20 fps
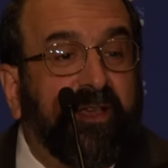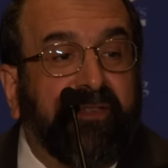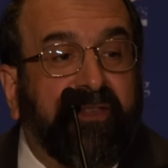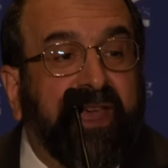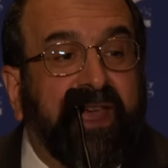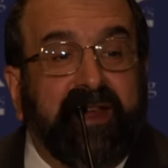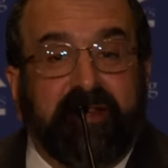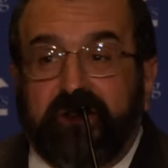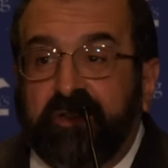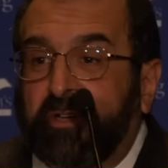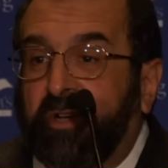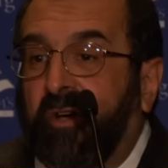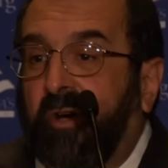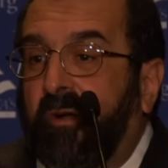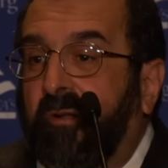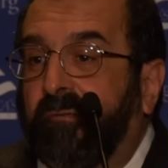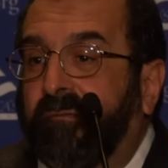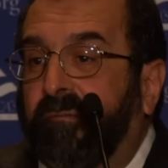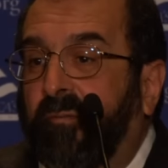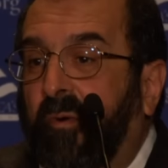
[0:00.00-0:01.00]
that
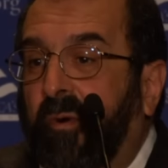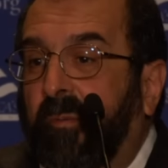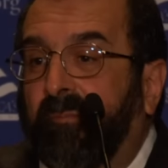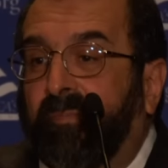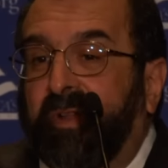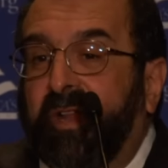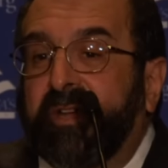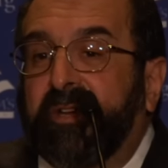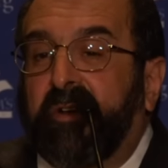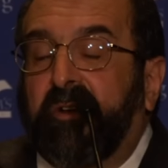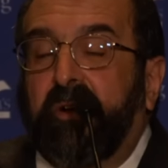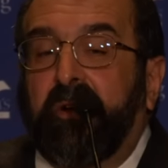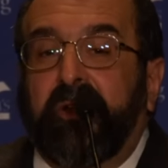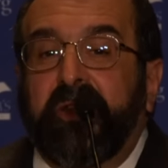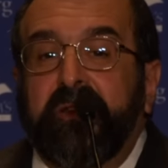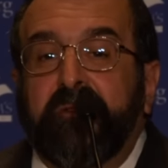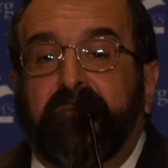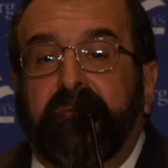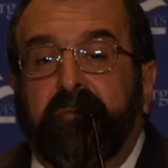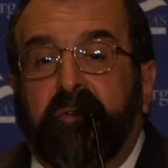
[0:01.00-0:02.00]
call for blood
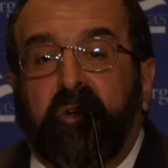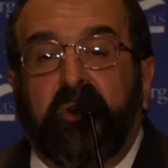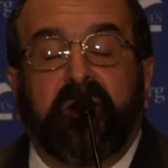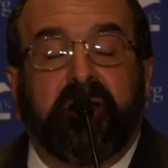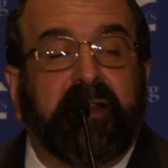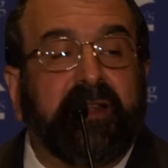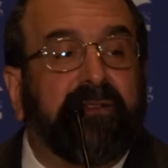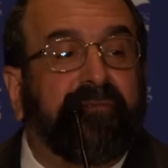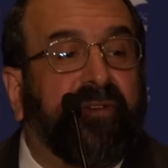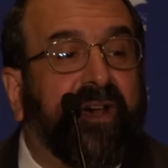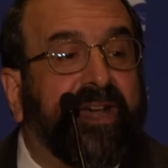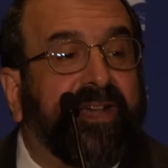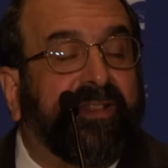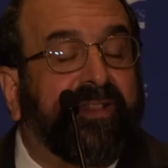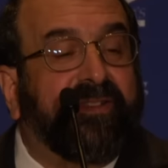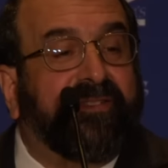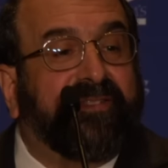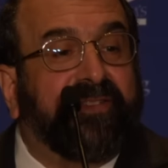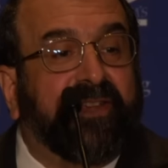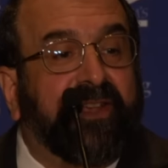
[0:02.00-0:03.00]
curdling
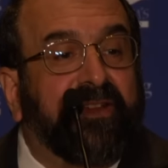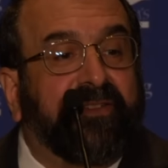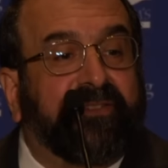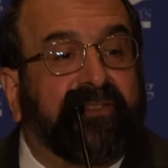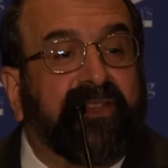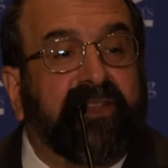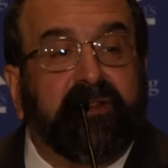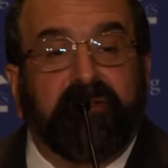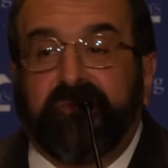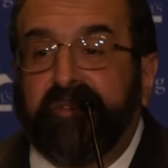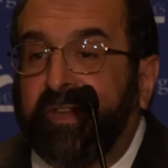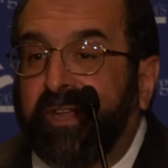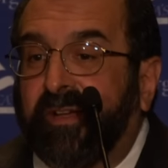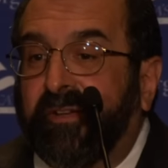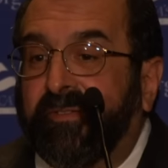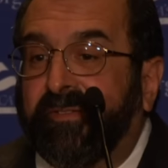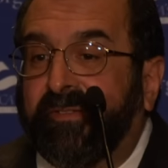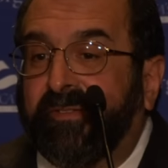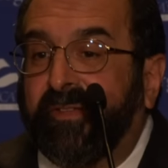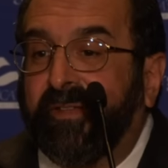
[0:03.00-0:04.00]
violence against the
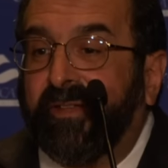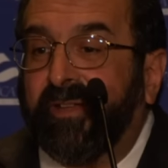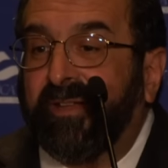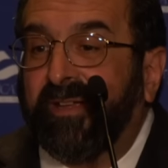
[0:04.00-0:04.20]
infidels